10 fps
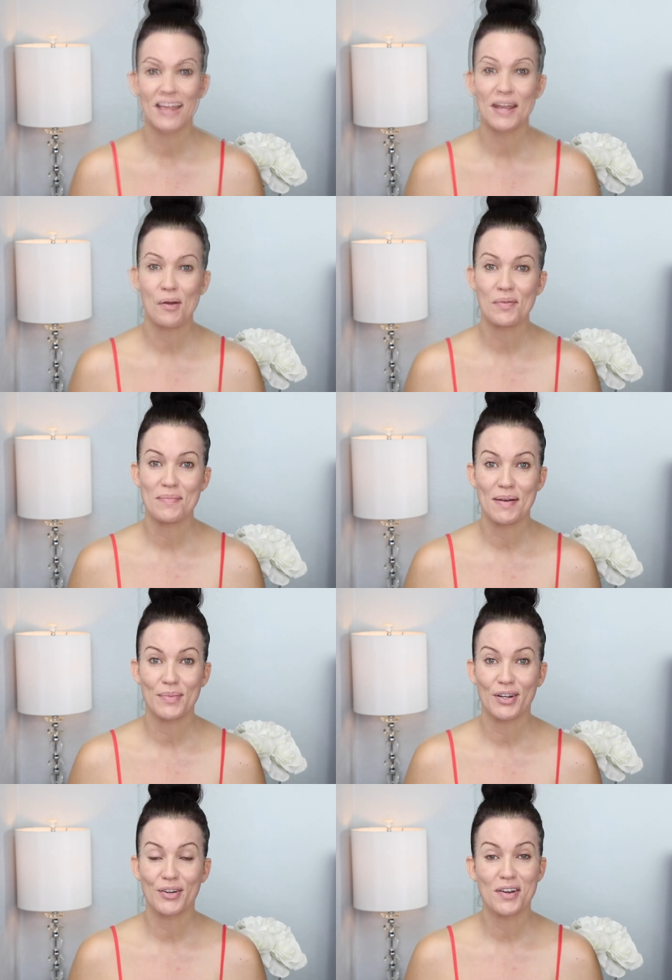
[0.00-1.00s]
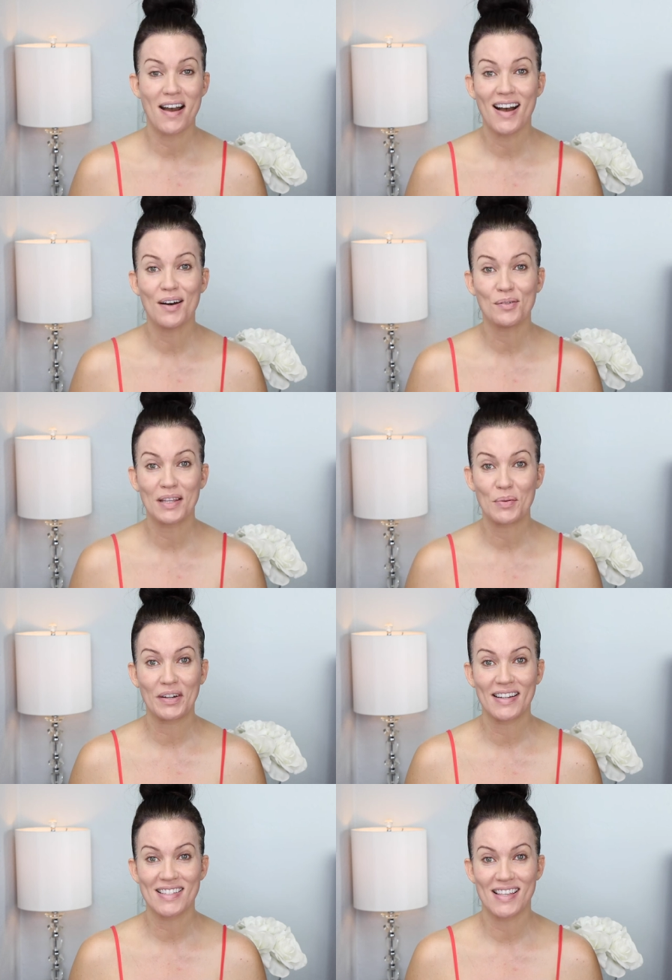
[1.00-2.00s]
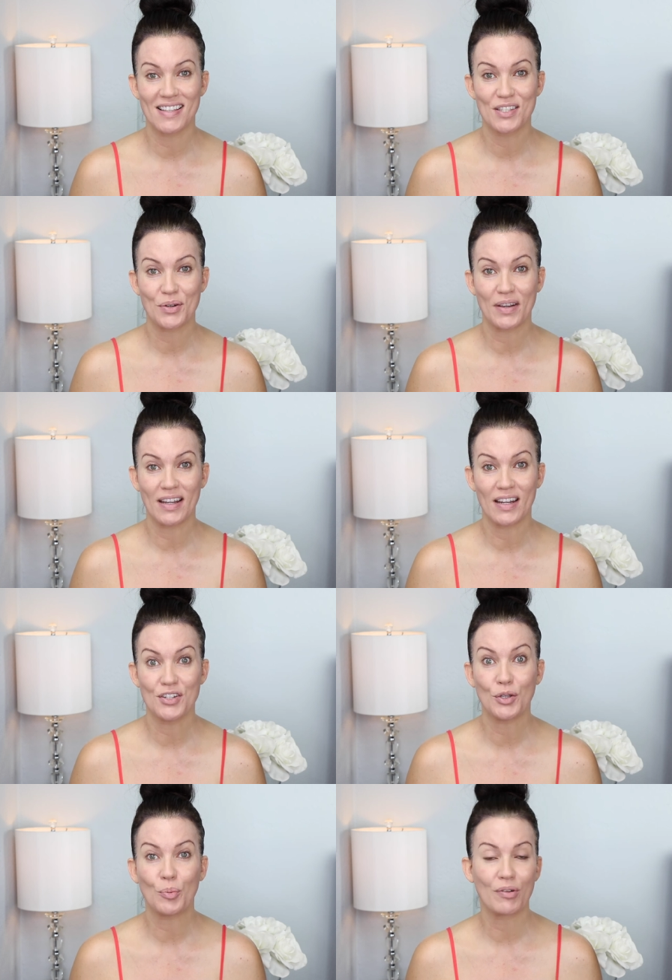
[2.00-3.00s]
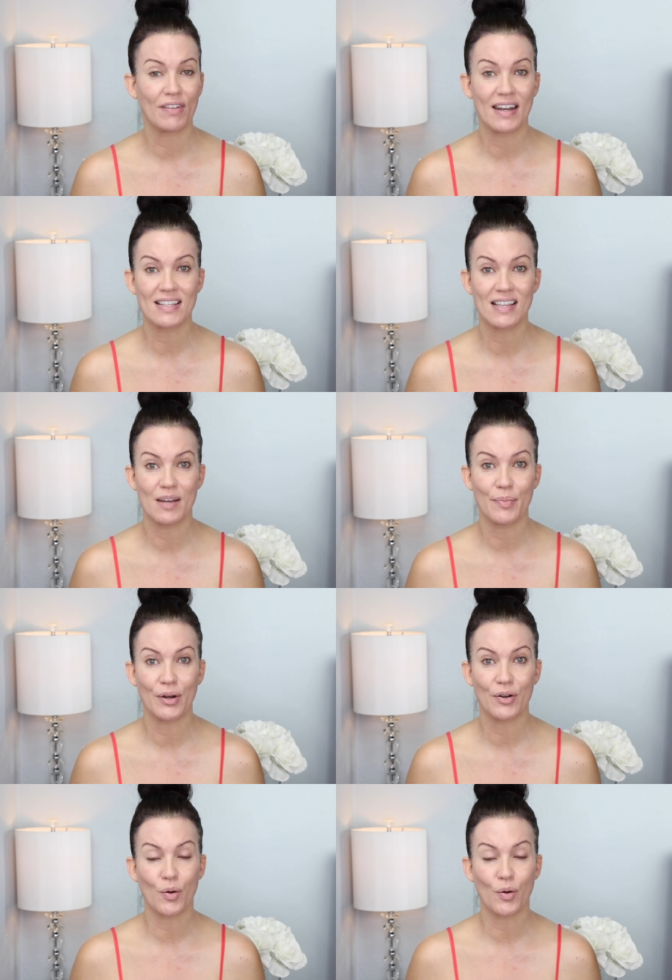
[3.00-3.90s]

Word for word: Now remember, you're not only wearing sunscreen to prevent a sunburn,